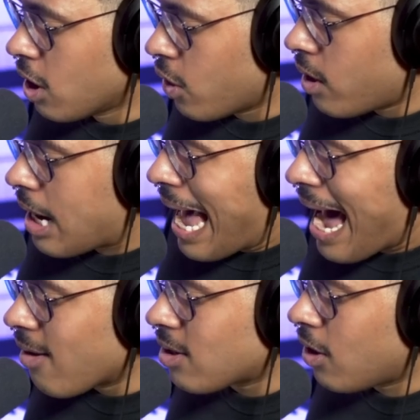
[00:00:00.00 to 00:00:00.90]
So
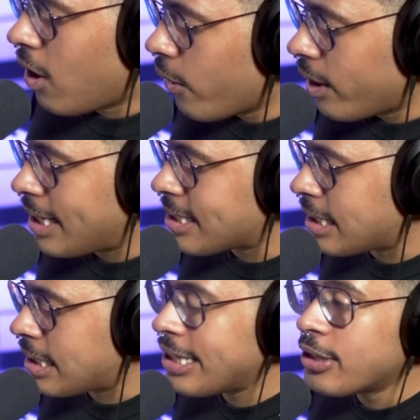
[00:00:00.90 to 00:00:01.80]
Alcohol is a
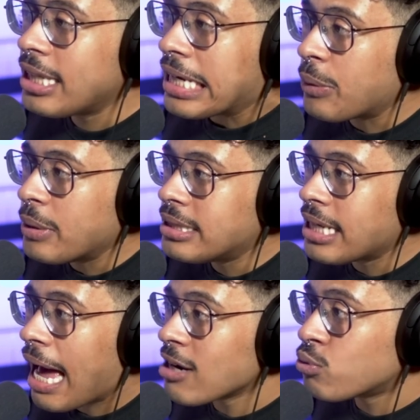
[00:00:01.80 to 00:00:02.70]
clear
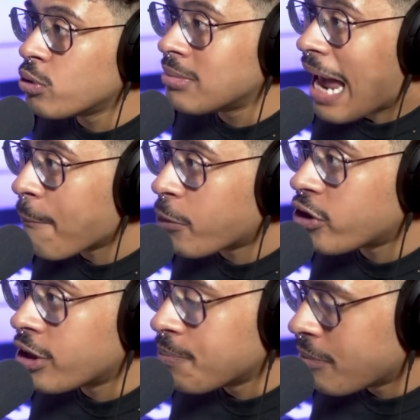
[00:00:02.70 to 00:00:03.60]
liquid at room
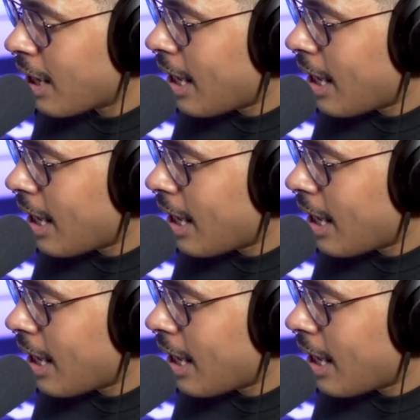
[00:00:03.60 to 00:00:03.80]
temperature.